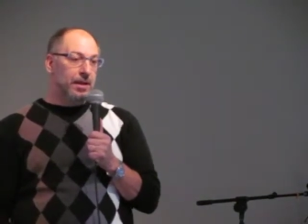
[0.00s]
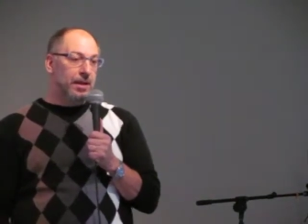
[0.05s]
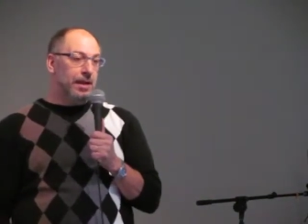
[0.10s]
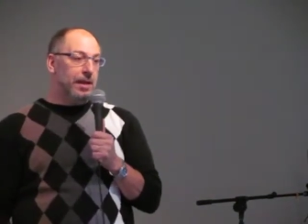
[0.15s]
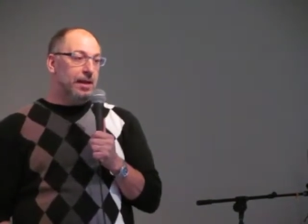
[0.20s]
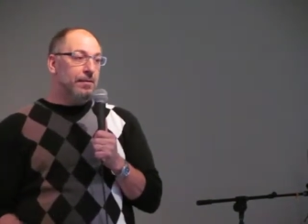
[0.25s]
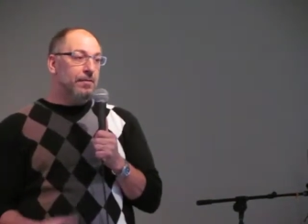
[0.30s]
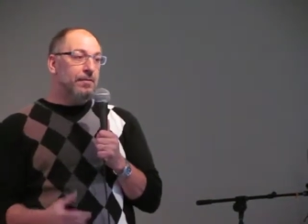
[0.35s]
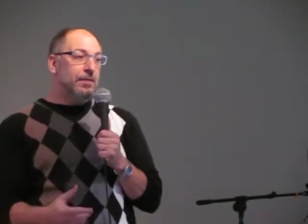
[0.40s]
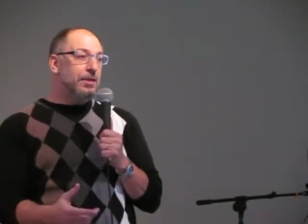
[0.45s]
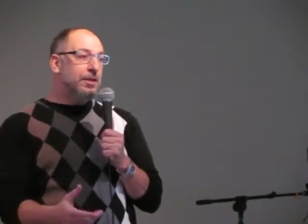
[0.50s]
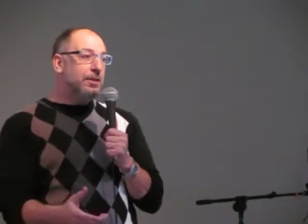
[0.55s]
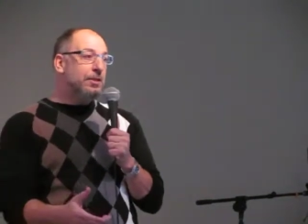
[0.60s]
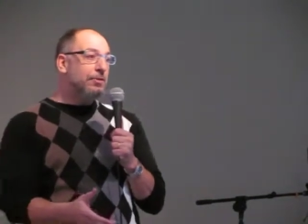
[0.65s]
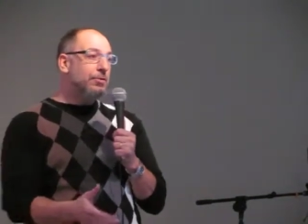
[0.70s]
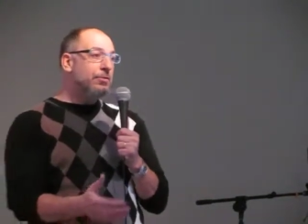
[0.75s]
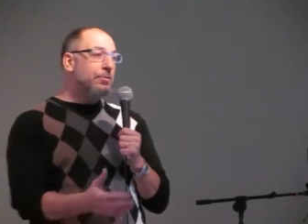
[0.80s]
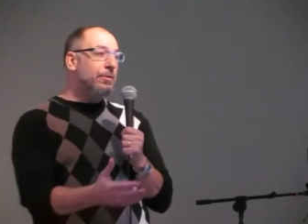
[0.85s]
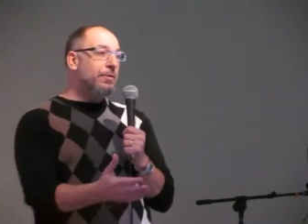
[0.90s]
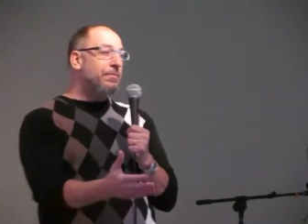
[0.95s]
And everything
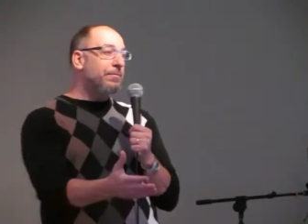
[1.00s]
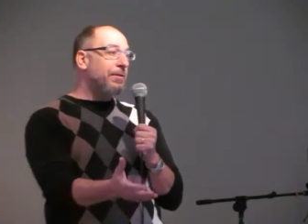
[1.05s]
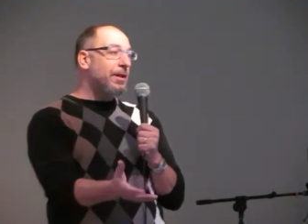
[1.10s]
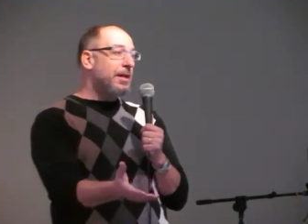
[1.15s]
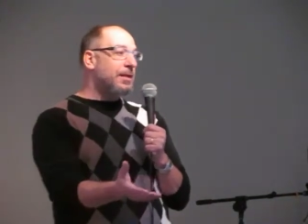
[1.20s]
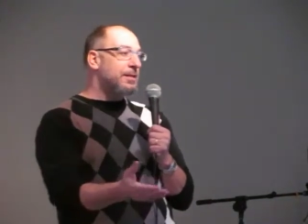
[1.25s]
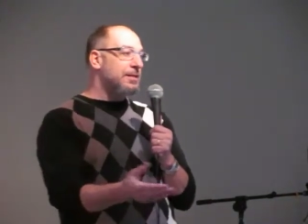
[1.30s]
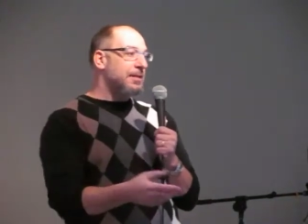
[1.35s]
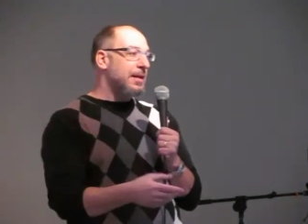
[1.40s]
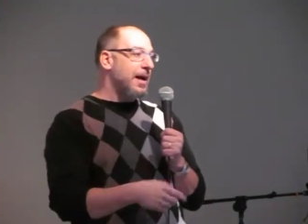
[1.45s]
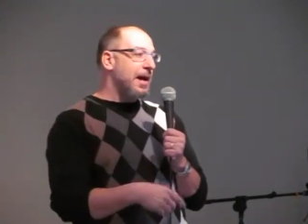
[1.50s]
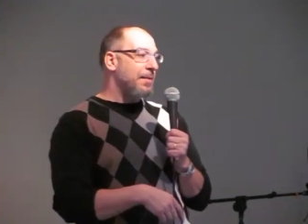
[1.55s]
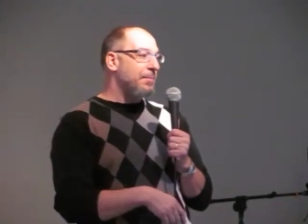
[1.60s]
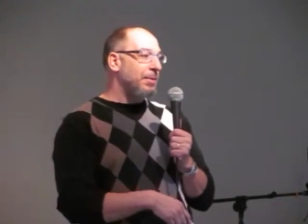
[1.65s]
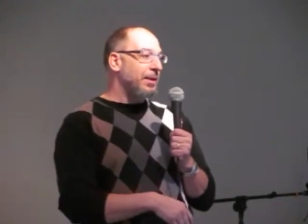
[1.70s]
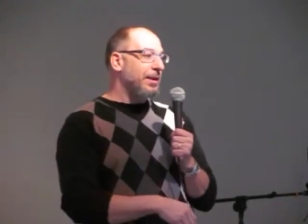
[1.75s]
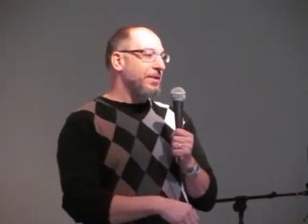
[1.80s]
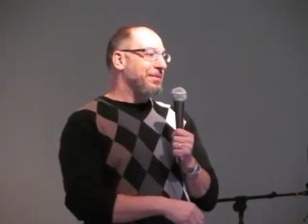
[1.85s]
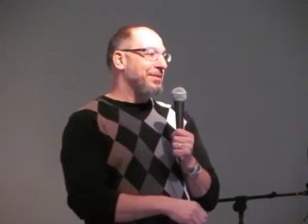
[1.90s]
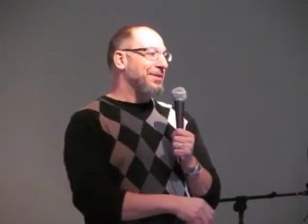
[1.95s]
you do reflects
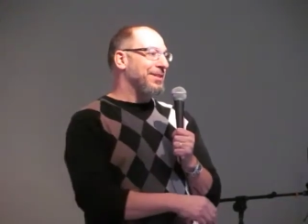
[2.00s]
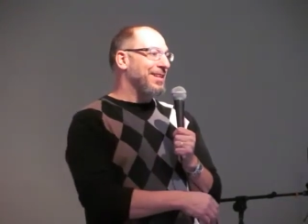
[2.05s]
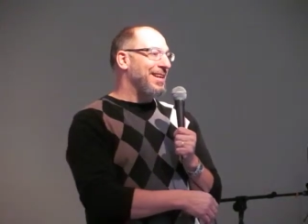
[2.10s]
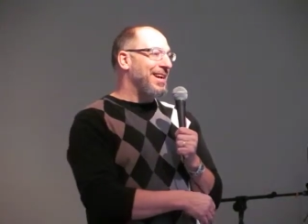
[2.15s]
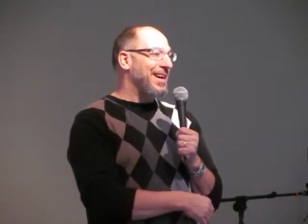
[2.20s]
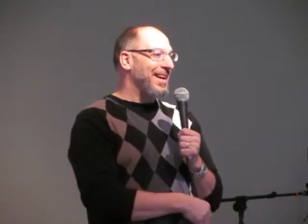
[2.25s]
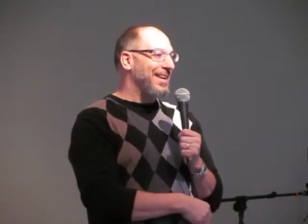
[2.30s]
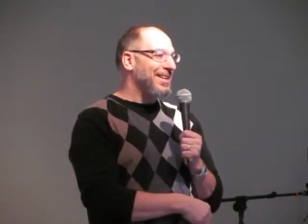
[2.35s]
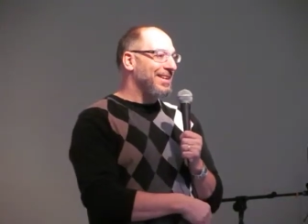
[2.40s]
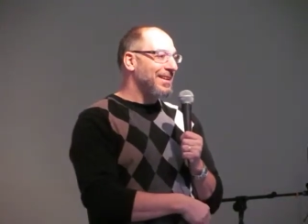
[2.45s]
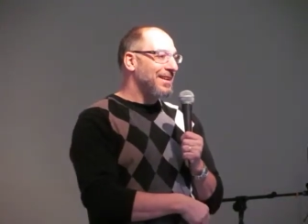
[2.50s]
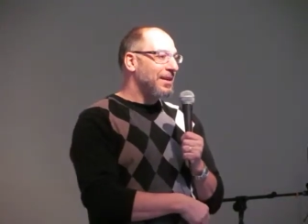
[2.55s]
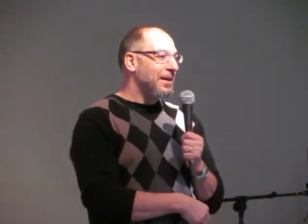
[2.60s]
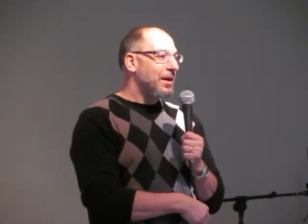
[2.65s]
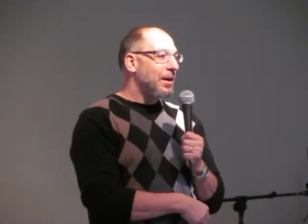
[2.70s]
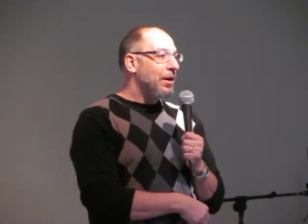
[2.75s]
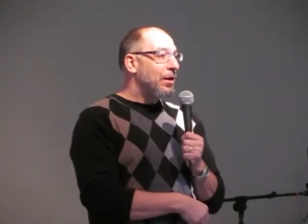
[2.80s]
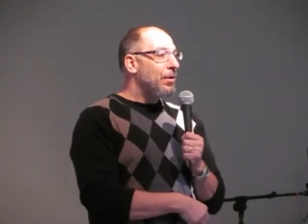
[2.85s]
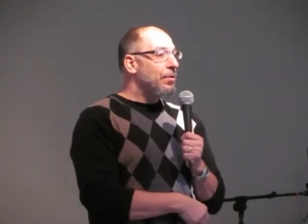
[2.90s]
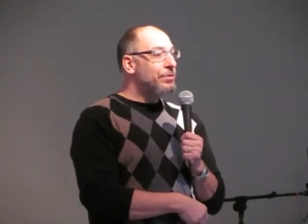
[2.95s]
that, believe it or not.
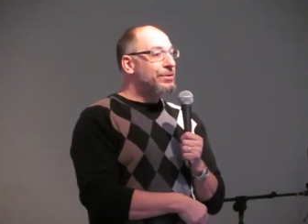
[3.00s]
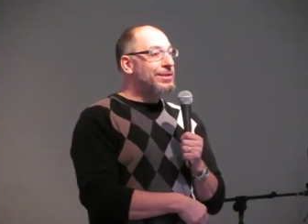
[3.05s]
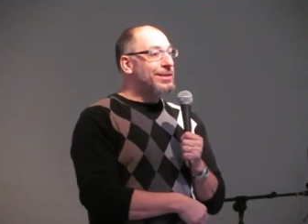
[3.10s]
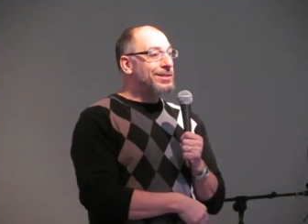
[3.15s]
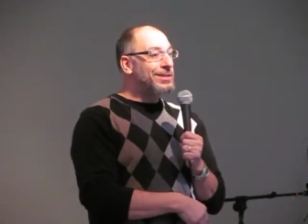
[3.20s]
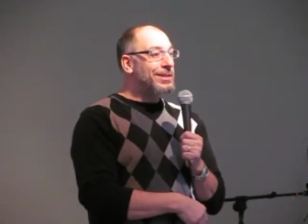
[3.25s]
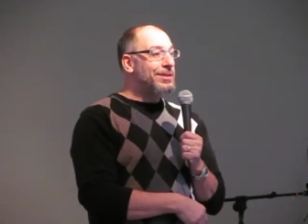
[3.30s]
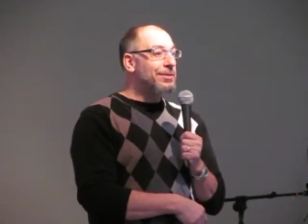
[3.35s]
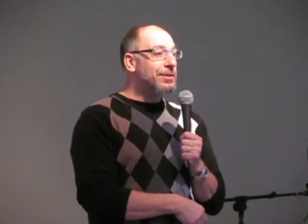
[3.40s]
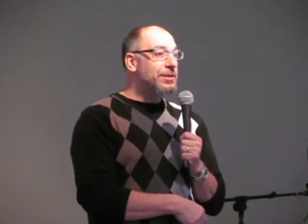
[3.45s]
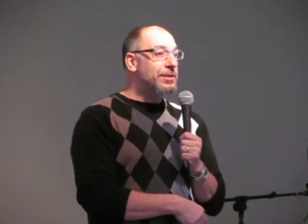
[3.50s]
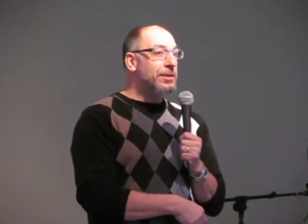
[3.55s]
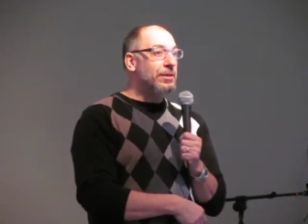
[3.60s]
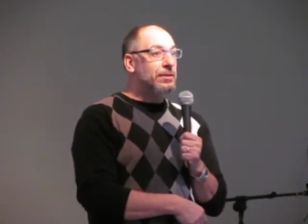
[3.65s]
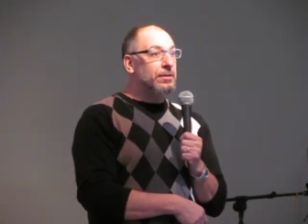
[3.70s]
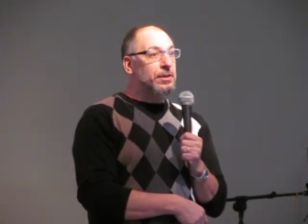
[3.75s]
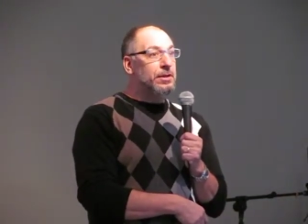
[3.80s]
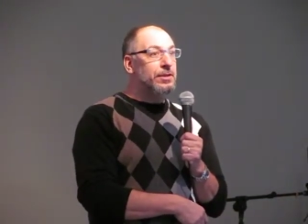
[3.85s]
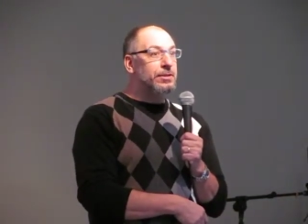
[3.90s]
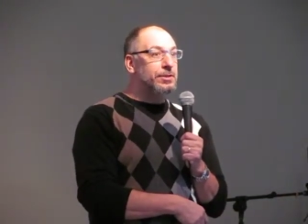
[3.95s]
Oh, she's a
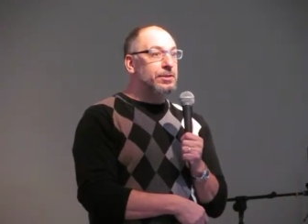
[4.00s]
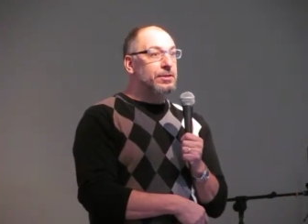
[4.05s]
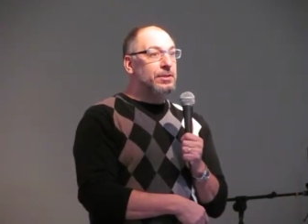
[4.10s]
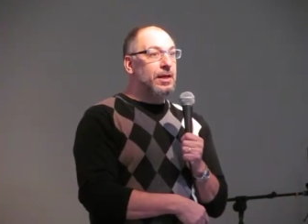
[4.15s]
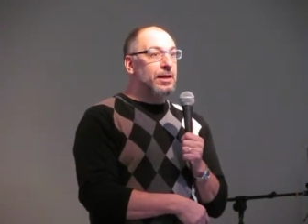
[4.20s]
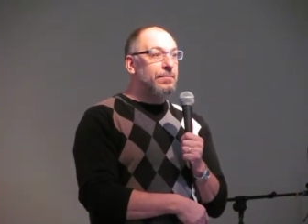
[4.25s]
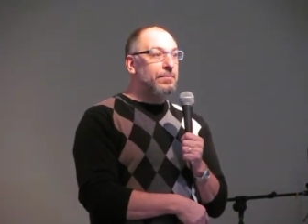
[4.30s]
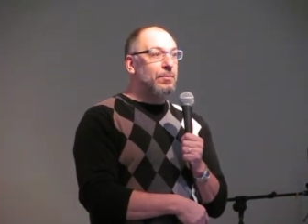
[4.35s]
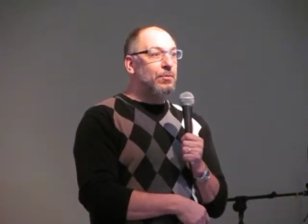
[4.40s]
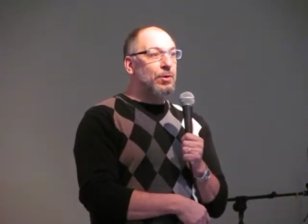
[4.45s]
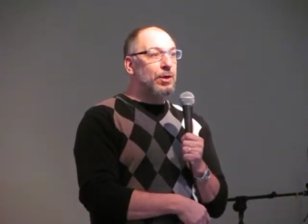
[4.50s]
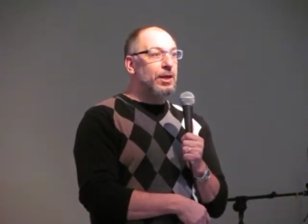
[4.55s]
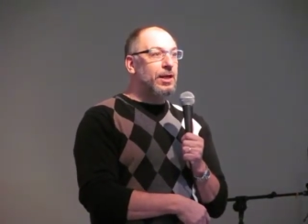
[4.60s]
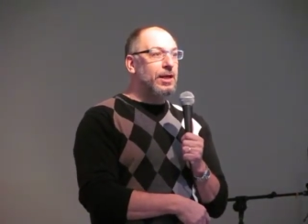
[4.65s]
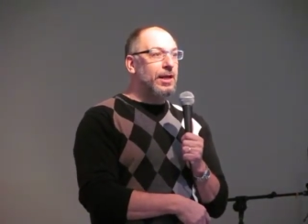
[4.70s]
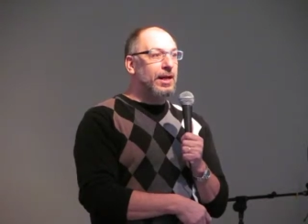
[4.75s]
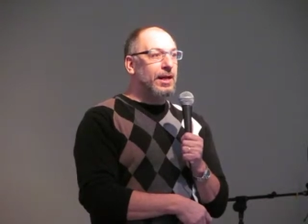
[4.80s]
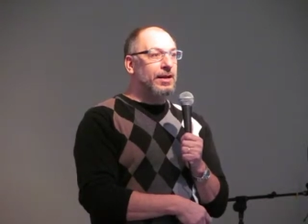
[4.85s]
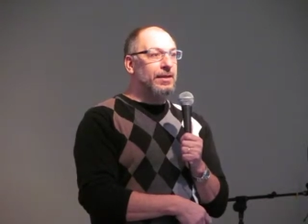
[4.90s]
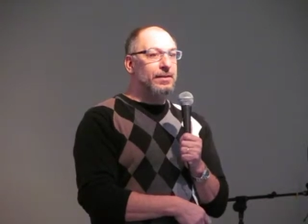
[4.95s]
Christian. Look at it, she's late for work
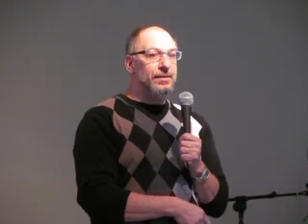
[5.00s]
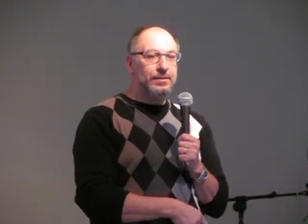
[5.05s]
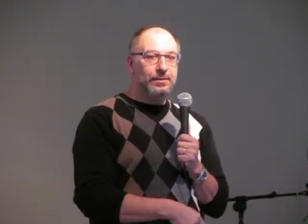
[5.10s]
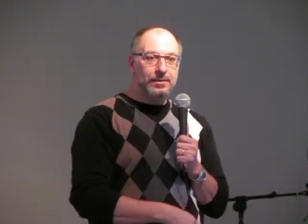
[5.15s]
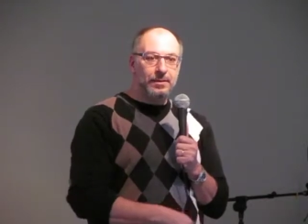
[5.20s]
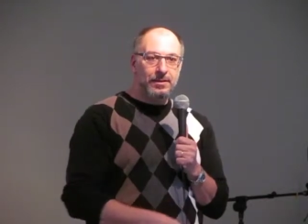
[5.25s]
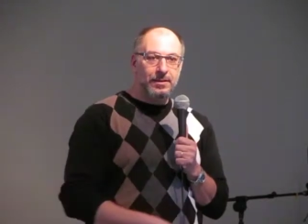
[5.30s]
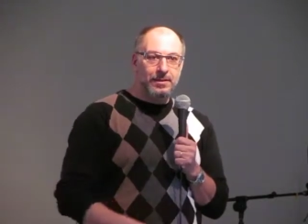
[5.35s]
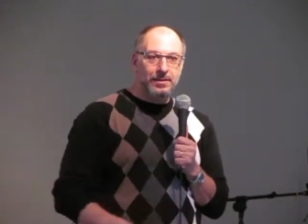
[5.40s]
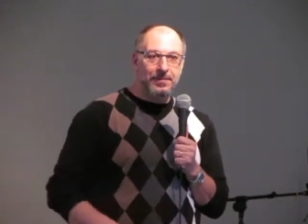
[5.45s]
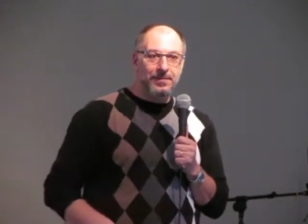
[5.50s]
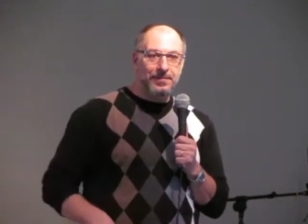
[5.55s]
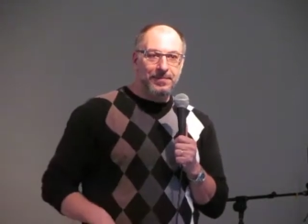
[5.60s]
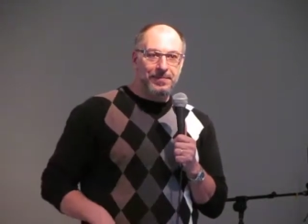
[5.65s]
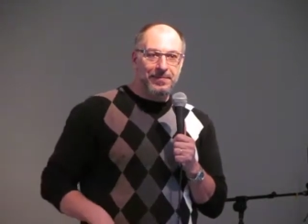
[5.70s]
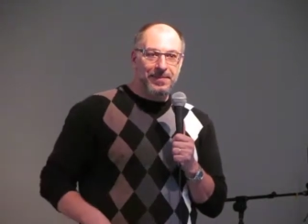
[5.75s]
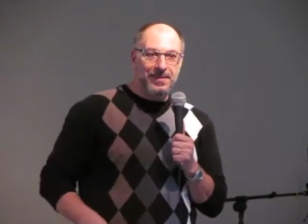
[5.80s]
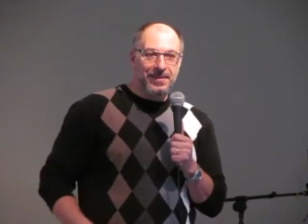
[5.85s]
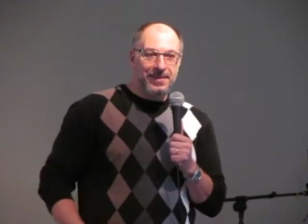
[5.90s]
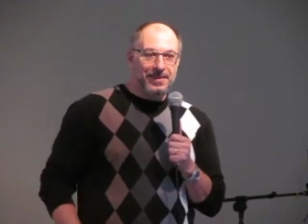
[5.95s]
again.
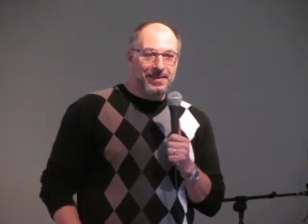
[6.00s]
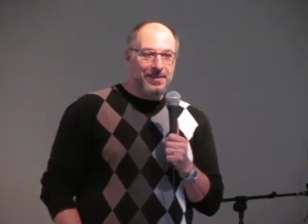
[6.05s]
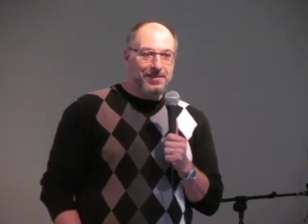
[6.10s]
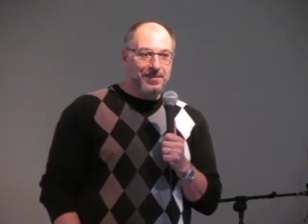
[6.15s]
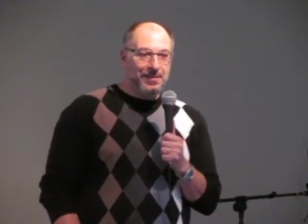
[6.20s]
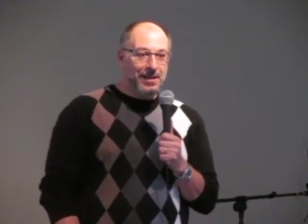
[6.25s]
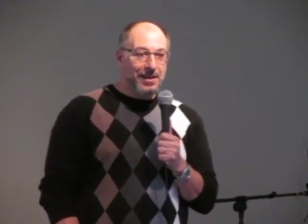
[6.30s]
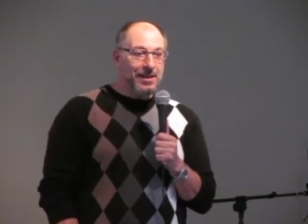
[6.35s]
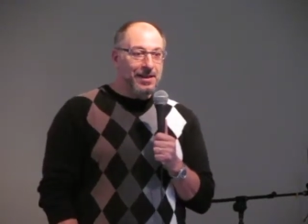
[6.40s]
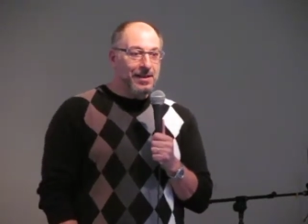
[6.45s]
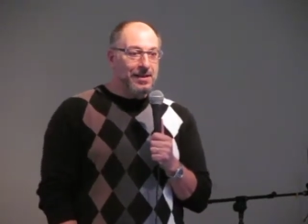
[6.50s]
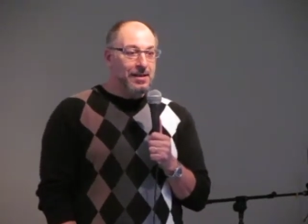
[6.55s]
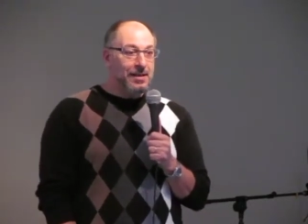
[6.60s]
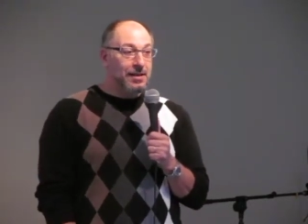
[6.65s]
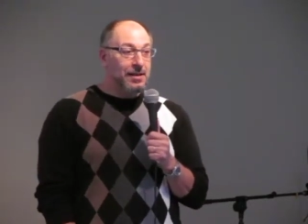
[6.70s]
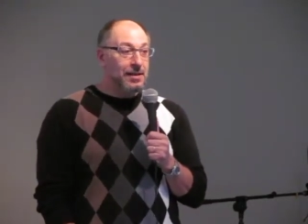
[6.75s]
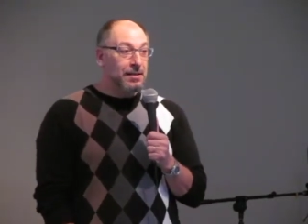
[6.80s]
Right?